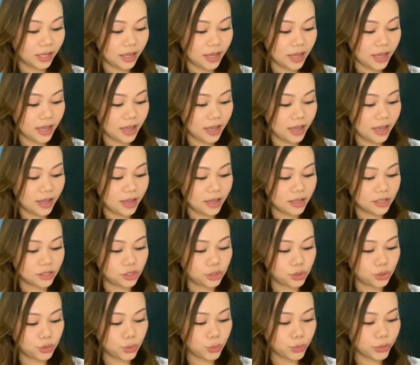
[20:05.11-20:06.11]
and
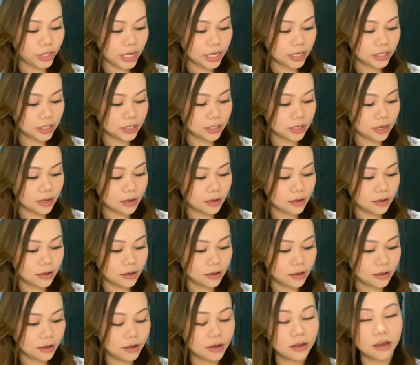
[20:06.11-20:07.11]
student
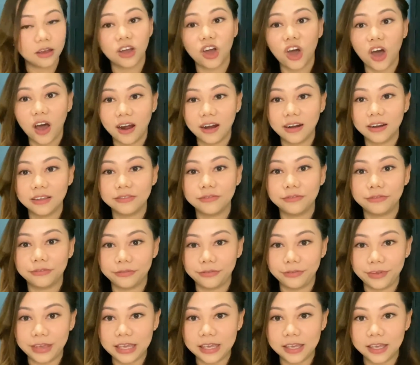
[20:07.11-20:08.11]
card
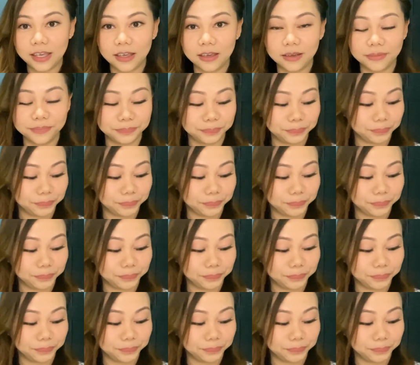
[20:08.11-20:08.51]
fee,